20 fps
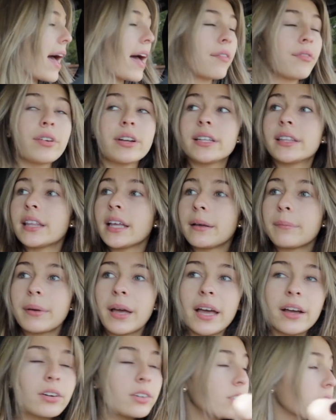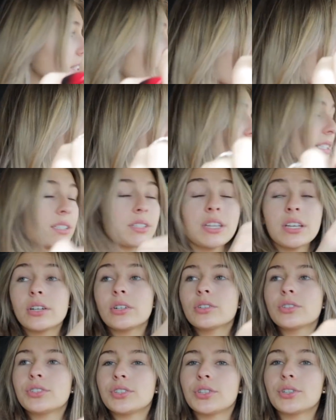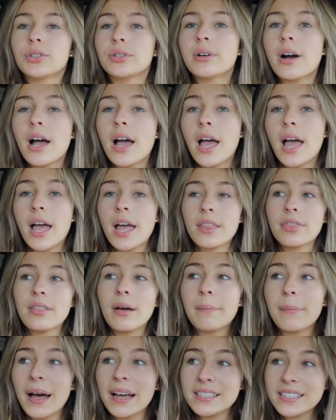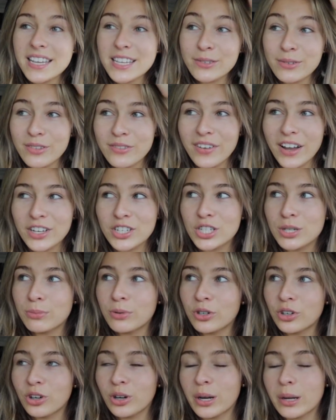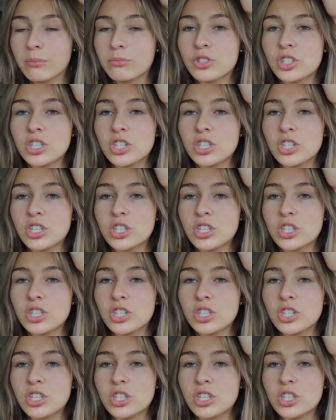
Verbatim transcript: everything bagels and I still do. And the best is with vegetable cream